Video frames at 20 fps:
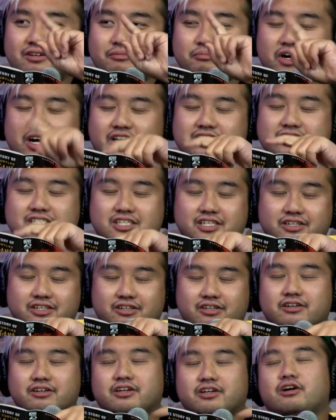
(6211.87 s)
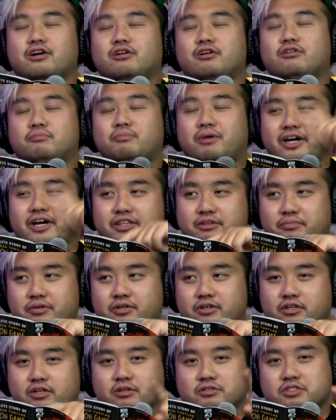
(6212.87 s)
Pause here. Go buy the
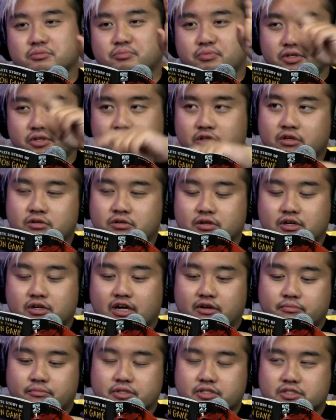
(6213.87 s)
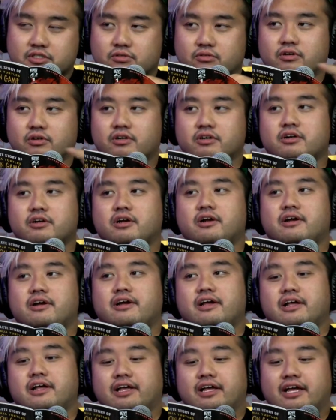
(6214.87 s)
book. Go support your local comic book store,
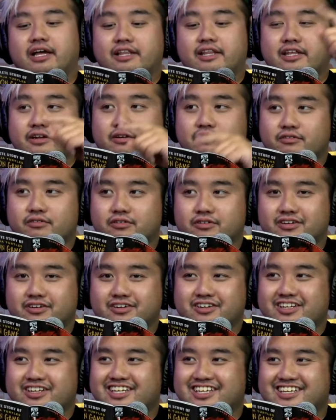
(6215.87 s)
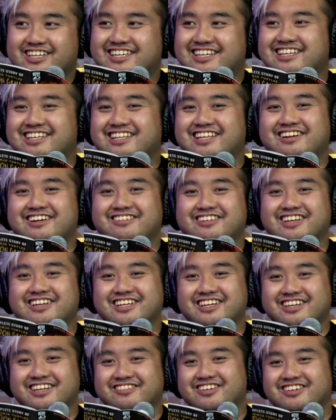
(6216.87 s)
and then then read
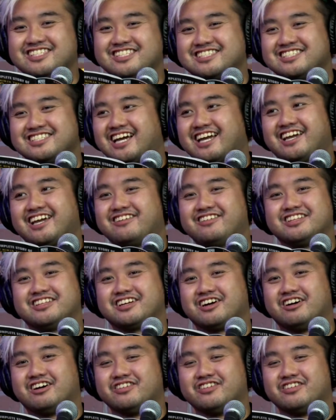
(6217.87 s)
it. What is? I can't read the comment.